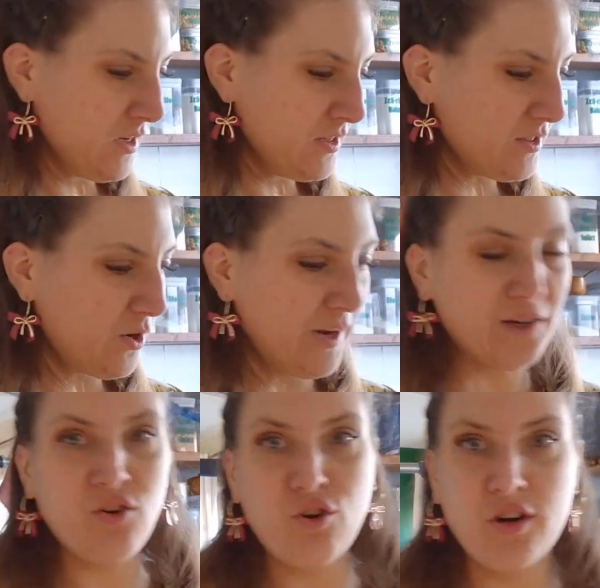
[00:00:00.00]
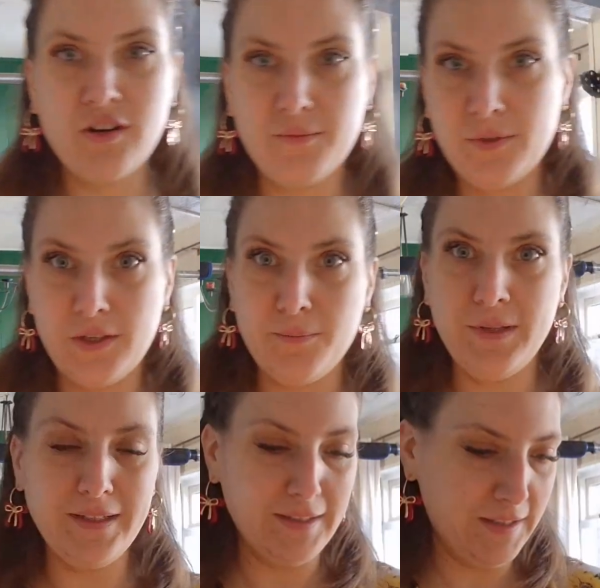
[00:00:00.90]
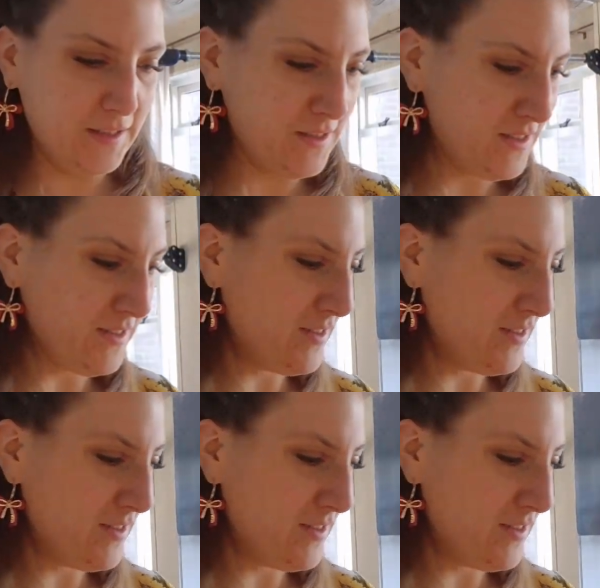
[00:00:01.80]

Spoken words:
So I core them completely.